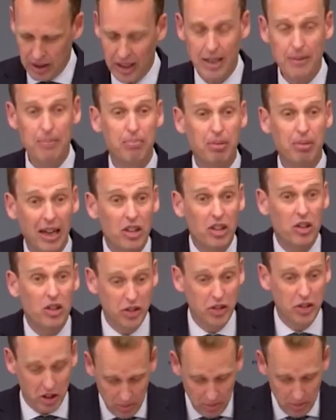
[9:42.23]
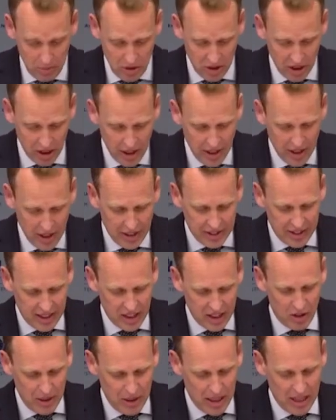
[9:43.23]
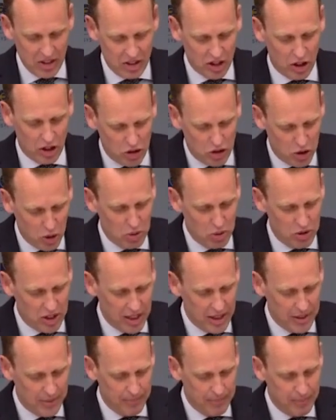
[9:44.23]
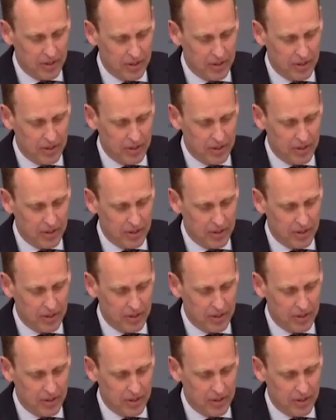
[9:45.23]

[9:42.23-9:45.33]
In practical terms, this means a duty